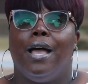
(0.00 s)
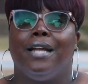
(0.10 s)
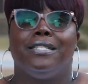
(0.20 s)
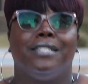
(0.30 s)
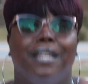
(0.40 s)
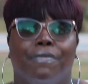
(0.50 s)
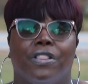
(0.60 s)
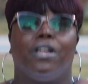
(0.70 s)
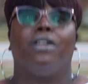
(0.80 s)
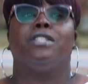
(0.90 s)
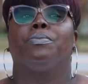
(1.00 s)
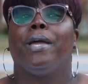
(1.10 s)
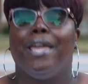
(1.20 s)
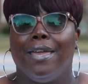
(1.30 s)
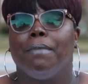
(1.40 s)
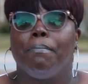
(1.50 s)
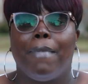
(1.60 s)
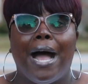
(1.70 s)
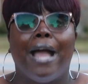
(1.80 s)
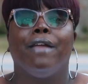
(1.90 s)
I just never thought this would hit
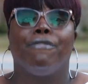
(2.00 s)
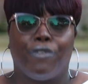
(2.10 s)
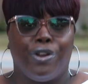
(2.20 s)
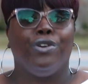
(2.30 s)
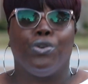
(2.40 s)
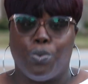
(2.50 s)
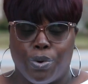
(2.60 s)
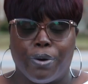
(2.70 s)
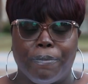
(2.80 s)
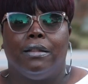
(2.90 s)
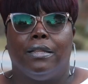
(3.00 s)
my front door.